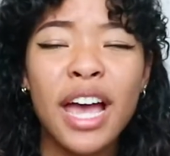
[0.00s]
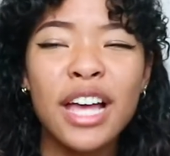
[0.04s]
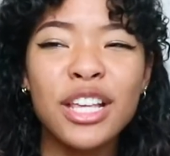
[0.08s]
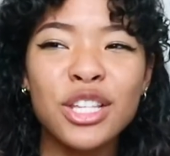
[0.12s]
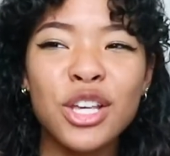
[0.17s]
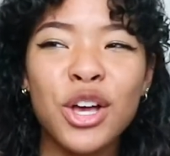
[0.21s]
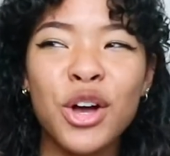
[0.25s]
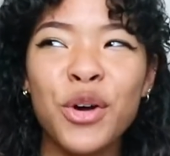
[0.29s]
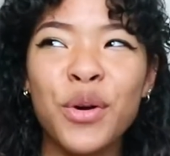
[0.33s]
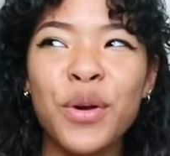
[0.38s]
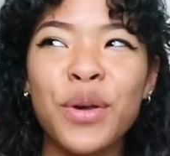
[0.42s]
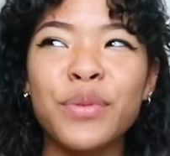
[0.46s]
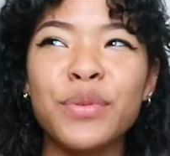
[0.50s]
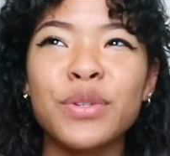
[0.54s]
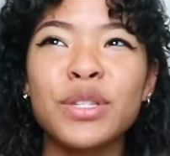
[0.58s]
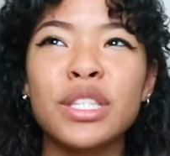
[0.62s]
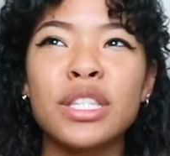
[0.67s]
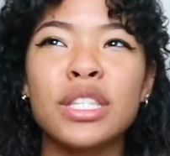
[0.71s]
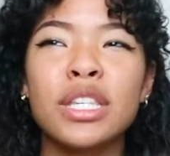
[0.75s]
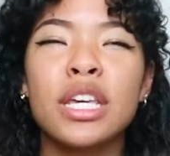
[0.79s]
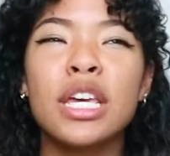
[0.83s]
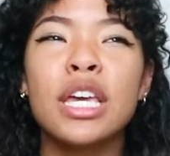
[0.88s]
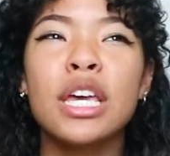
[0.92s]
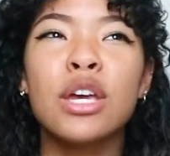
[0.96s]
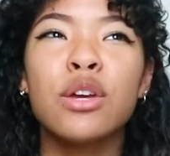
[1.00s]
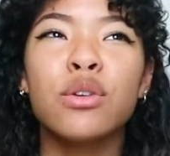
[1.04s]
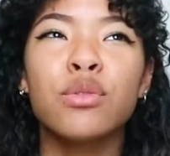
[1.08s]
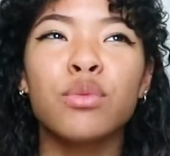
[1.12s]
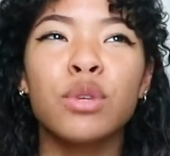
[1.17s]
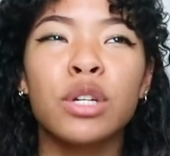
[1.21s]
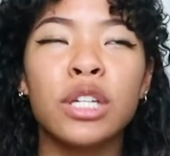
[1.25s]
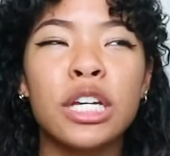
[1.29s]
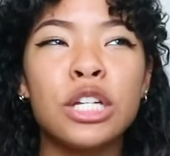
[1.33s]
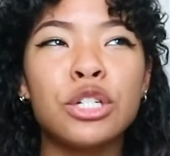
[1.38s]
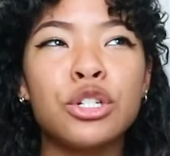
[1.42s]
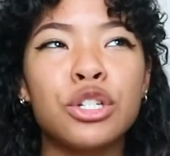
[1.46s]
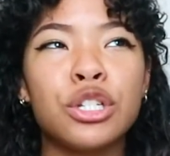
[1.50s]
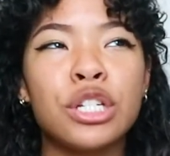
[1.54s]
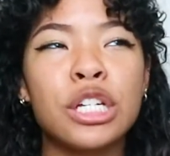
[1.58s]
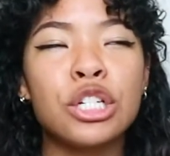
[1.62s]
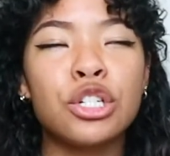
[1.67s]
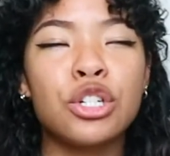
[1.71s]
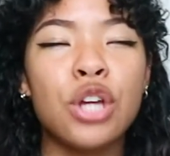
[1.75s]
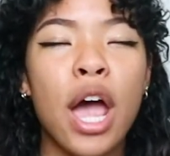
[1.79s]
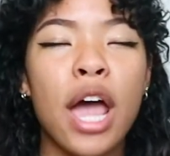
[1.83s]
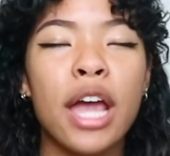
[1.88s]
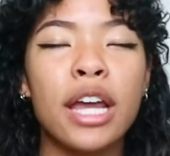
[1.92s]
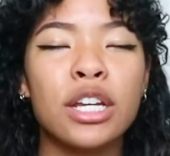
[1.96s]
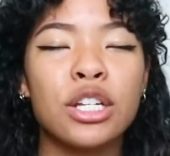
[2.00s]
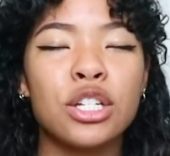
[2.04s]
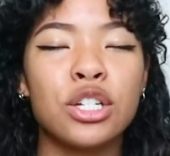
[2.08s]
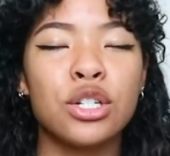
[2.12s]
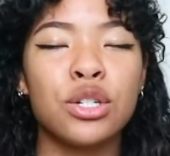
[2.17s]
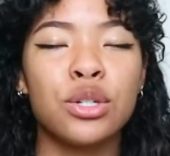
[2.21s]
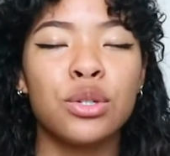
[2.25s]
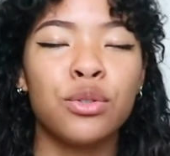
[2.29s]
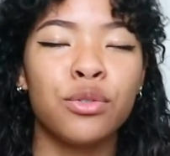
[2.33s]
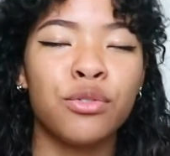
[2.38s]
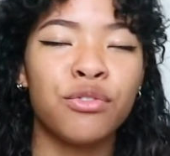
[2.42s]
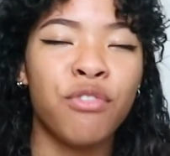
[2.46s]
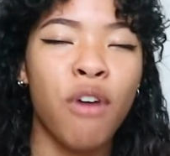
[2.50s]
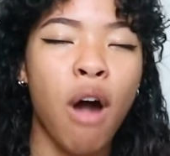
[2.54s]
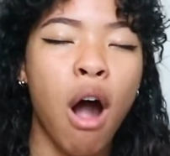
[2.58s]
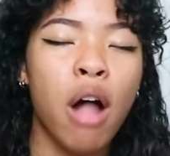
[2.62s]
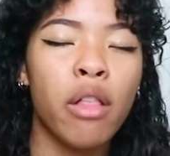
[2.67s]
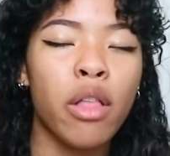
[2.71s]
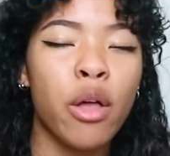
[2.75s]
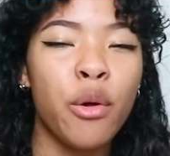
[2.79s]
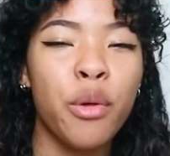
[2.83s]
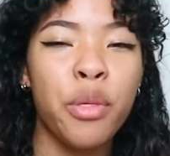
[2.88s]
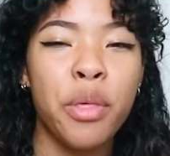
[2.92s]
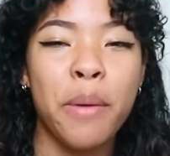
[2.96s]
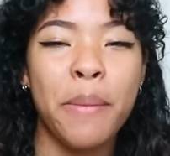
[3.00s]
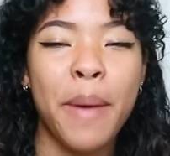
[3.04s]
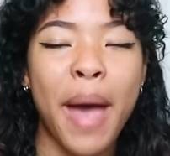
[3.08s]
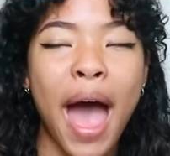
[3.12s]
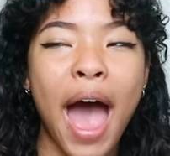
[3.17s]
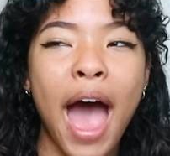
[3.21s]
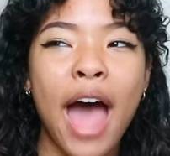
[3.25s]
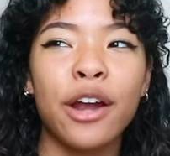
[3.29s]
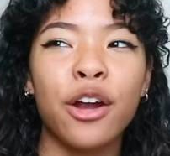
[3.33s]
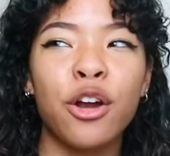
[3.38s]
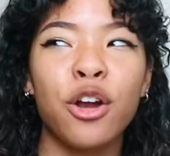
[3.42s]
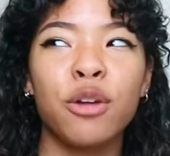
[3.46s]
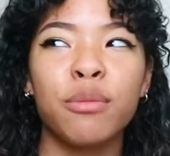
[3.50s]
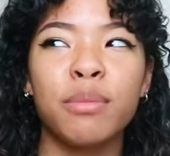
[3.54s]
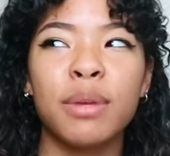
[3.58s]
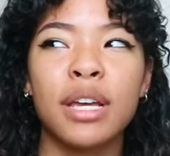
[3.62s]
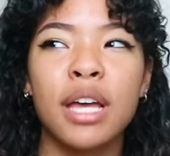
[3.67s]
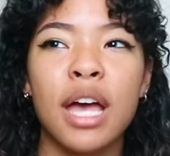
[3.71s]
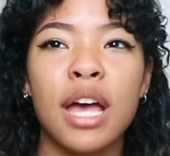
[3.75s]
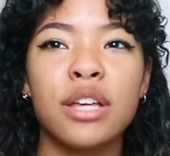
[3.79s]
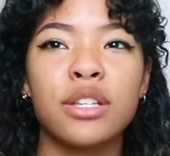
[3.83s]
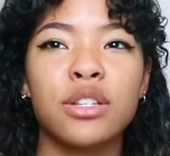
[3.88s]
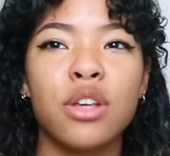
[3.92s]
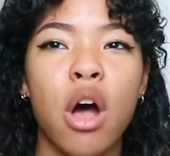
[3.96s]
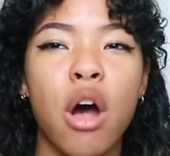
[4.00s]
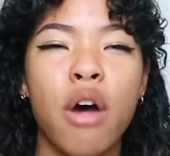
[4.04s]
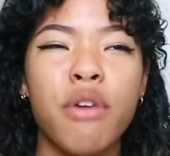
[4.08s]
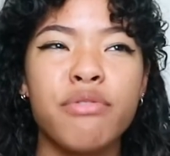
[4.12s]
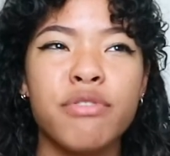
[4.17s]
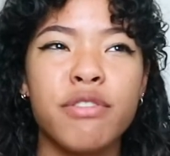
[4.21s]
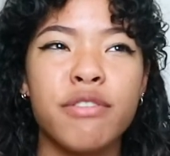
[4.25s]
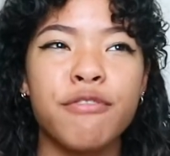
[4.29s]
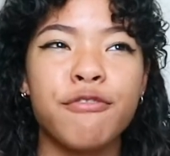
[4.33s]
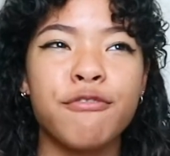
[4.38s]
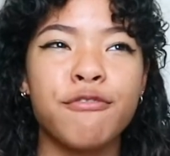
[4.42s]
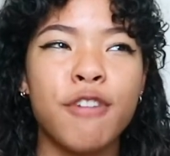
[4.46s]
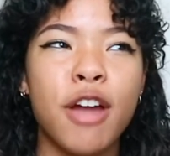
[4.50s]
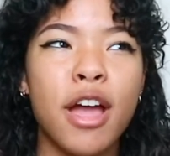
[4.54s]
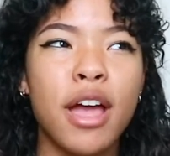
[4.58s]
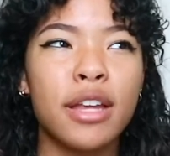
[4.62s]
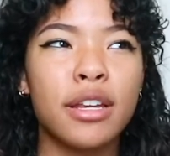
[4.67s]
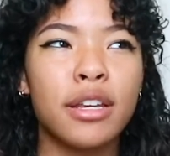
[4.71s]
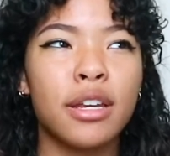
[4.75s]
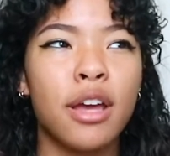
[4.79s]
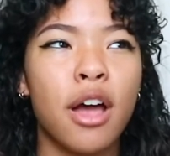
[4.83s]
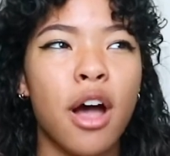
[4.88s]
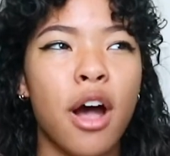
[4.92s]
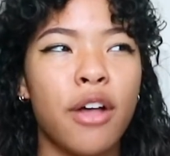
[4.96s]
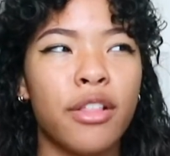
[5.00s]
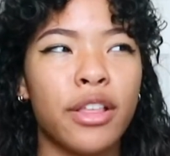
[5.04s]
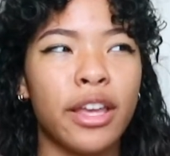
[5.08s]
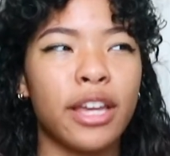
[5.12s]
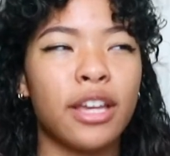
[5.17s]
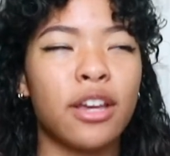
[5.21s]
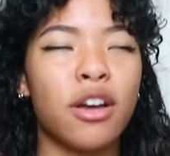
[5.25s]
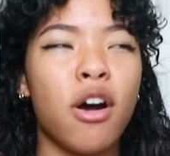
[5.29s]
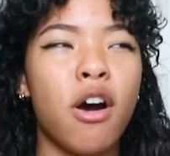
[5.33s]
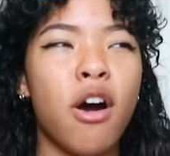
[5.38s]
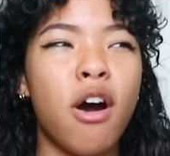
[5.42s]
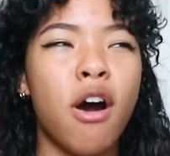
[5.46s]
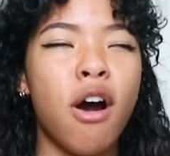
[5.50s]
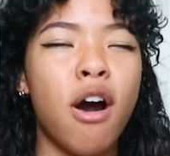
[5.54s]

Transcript: So it was really interesting trying to follow the pattern, because on the front, like